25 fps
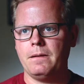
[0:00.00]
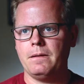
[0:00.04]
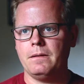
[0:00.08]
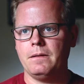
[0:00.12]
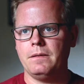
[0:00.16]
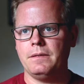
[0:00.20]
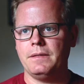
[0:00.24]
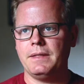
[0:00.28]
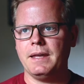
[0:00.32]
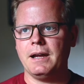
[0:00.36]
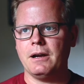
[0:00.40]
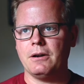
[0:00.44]

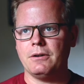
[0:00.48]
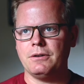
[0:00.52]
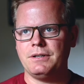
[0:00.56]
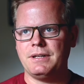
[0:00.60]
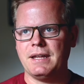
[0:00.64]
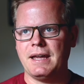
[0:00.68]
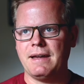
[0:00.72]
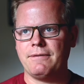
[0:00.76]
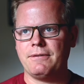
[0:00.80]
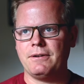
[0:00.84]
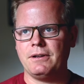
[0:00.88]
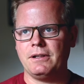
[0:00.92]
they are
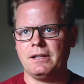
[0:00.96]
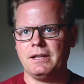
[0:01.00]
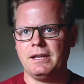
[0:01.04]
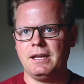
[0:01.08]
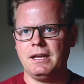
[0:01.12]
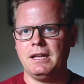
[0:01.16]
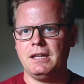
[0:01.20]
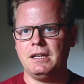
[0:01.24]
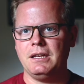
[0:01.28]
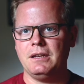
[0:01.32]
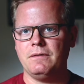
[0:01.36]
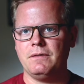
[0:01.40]
definitely
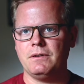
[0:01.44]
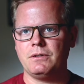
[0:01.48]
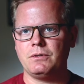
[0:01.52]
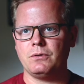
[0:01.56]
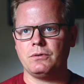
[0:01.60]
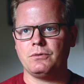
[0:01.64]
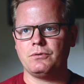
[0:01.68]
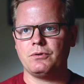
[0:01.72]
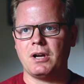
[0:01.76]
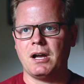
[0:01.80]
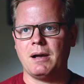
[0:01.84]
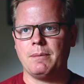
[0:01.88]

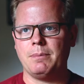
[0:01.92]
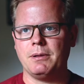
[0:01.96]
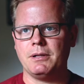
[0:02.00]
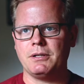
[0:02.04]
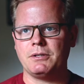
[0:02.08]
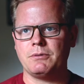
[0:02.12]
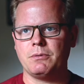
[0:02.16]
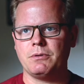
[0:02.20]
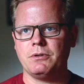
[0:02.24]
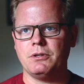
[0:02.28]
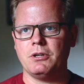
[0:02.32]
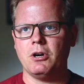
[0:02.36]
individual
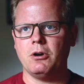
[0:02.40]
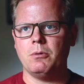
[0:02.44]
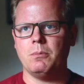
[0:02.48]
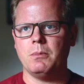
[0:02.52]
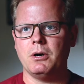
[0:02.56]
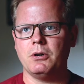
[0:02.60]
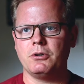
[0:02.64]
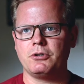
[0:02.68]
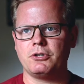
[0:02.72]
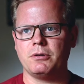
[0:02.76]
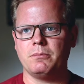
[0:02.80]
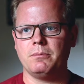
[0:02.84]
droplets with no
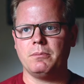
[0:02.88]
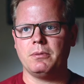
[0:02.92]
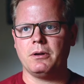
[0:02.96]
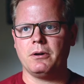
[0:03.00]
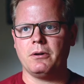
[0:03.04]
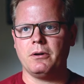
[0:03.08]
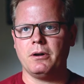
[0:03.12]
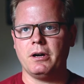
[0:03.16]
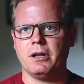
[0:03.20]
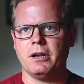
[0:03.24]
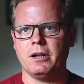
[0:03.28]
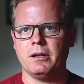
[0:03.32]
motion
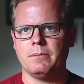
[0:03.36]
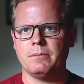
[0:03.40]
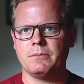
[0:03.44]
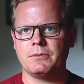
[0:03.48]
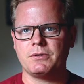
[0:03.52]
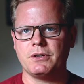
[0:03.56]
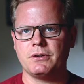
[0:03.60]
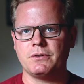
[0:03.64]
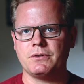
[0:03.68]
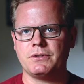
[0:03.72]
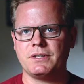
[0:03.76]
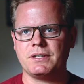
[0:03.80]
blur on them.
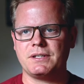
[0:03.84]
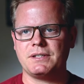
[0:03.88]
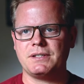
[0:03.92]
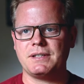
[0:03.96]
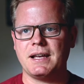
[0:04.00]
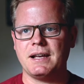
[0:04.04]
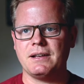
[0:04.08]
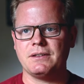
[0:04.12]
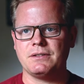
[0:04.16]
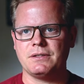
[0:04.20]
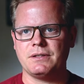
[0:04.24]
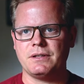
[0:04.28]
So
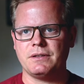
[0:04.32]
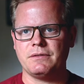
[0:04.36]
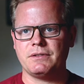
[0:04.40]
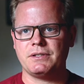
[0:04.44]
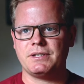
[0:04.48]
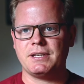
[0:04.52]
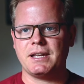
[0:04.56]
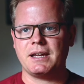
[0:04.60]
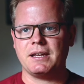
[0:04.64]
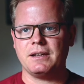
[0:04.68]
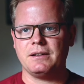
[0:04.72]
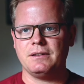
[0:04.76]
1/6000th of a
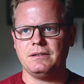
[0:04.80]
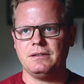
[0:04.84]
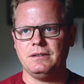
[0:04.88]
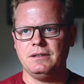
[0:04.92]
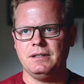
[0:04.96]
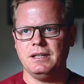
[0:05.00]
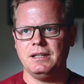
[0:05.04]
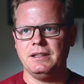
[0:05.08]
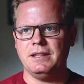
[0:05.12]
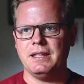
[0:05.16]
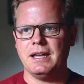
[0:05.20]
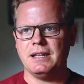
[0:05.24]
second
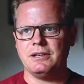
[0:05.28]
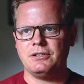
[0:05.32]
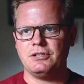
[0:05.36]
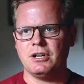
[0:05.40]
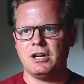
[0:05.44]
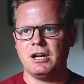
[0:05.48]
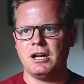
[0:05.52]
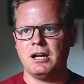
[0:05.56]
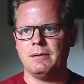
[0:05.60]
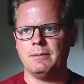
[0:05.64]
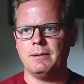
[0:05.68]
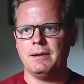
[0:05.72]
did that
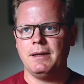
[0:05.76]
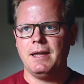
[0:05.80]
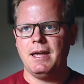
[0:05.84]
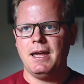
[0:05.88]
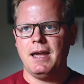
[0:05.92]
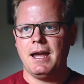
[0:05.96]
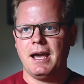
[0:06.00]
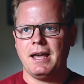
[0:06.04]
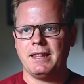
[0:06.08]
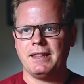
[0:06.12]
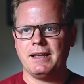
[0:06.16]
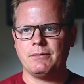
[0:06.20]
job.
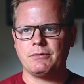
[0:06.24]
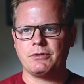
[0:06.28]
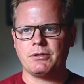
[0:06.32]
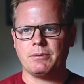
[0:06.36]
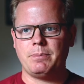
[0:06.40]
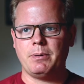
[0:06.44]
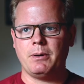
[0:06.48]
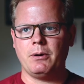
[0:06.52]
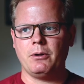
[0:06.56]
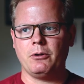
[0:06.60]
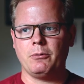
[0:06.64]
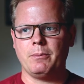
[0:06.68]
And that was the
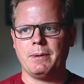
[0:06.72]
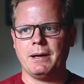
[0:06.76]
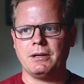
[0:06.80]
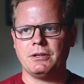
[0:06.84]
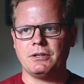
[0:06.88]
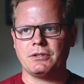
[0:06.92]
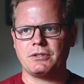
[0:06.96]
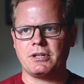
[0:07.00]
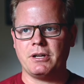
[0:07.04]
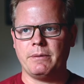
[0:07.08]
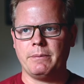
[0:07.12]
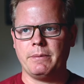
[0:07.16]
polar bear
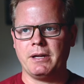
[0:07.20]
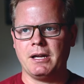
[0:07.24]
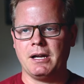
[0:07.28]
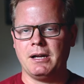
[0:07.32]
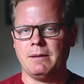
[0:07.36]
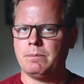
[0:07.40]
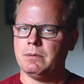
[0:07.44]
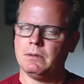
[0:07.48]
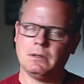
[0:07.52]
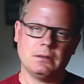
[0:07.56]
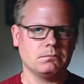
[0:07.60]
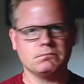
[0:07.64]
just coming
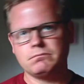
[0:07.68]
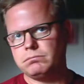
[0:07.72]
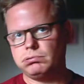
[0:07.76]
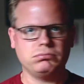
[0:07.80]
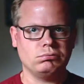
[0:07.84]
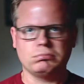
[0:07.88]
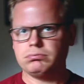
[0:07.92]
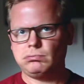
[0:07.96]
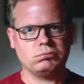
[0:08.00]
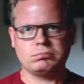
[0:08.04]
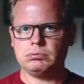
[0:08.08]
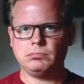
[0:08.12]
up and
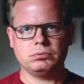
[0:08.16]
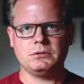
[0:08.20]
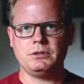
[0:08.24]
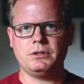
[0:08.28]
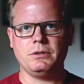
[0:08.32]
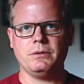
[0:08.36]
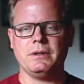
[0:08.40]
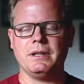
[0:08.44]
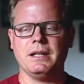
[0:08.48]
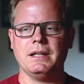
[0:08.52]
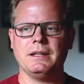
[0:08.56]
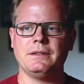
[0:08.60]
like
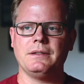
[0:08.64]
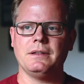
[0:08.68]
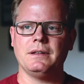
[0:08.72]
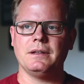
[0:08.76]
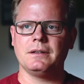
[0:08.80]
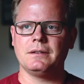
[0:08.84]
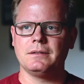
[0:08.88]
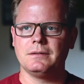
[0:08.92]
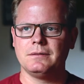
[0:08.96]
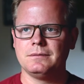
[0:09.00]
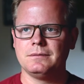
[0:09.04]
doing that thing.